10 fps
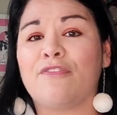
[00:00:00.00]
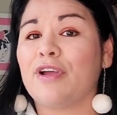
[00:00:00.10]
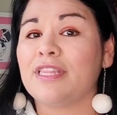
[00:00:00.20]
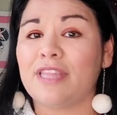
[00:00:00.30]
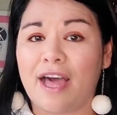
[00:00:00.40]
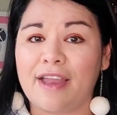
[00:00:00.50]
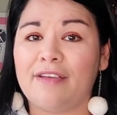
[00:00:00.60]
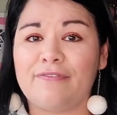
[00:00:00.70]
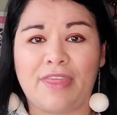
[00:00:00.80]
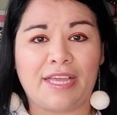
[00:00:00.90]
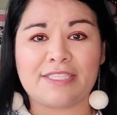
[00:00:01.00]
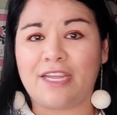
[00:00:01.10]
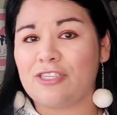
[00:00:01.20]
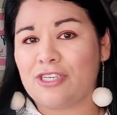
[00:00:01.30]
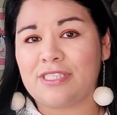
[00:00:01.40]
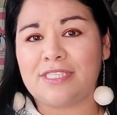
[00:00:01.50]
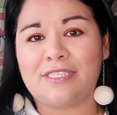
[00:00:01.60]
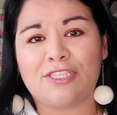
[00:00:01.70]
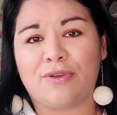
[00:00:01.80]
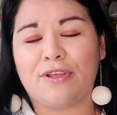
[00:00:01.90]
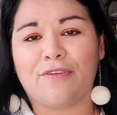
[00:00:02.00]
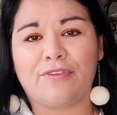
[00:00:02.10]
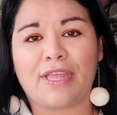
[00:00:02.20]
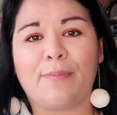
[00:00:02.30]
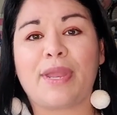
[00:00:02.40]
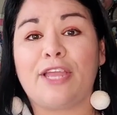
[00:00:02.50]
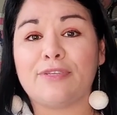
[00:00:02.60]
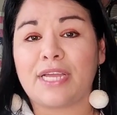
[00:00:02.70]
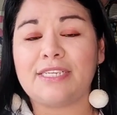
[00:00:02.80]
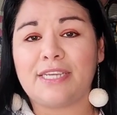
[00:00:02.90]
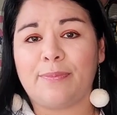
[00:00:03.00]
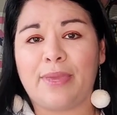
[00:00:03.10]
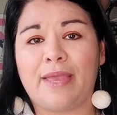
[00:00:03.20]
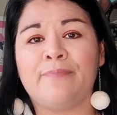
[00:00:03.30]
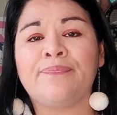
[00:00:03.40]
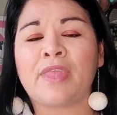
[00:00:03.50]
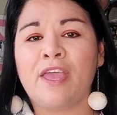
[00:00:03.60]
for a lot of things, not just Stoney Clover Lane, but I use ID and Me